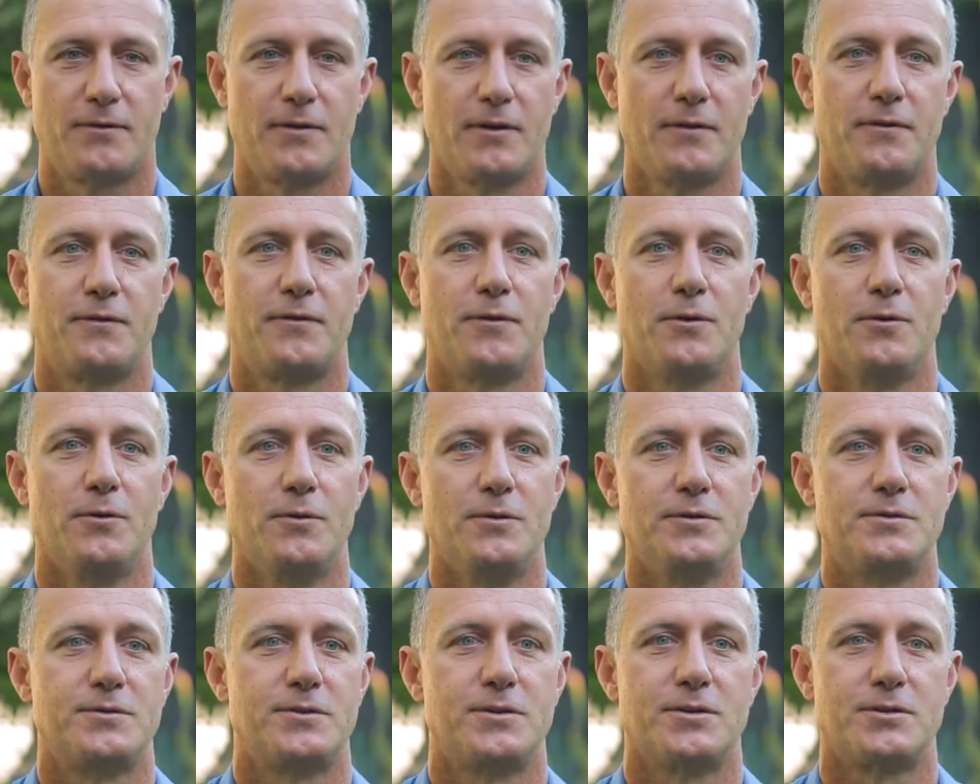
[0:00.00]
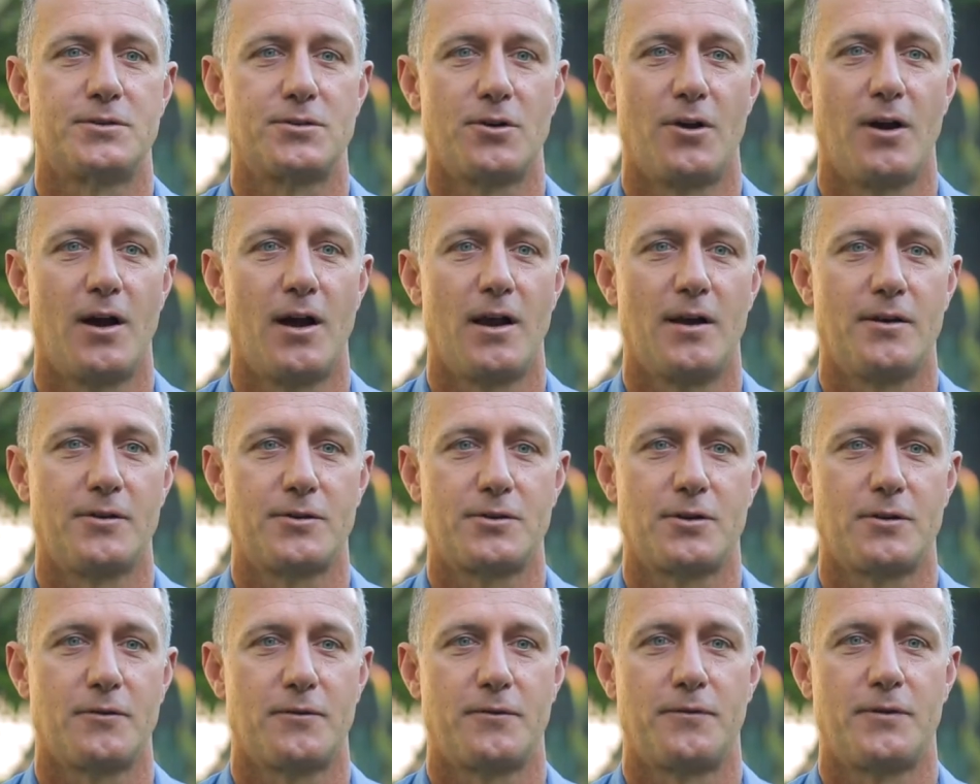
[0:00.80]
for food to try and
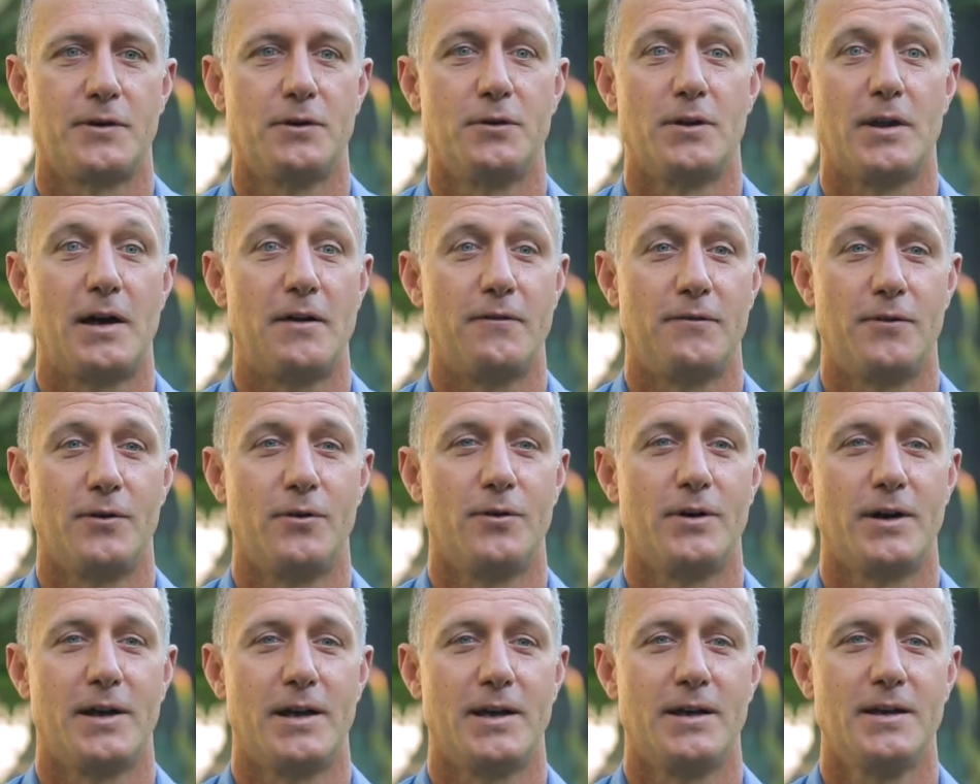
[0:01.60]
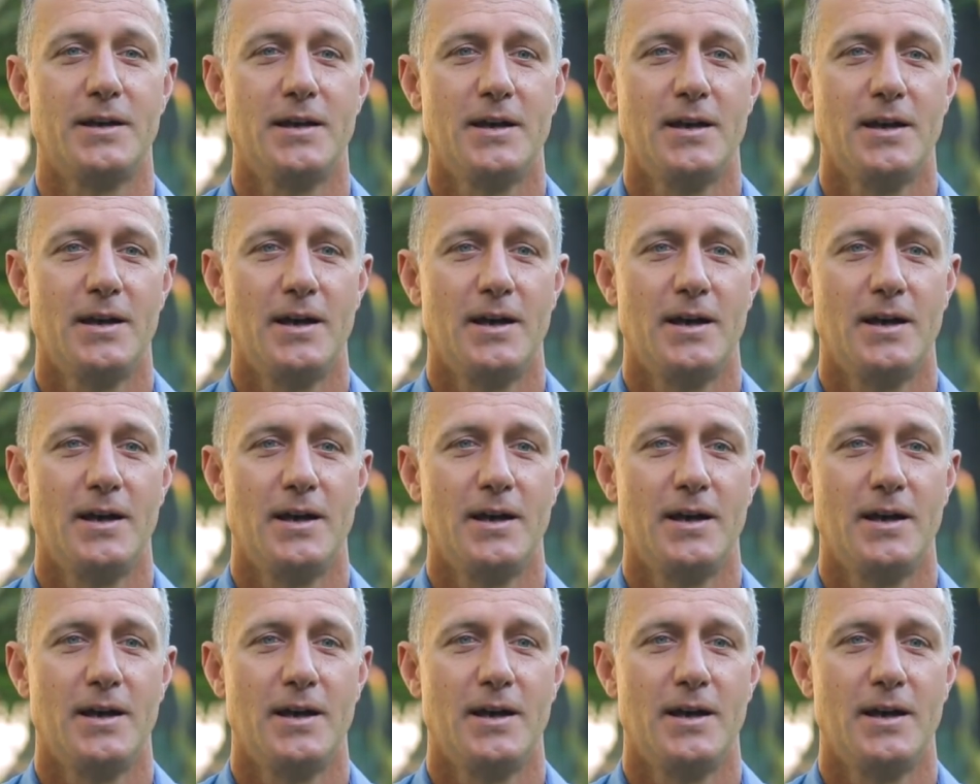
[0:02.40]
to fill that void.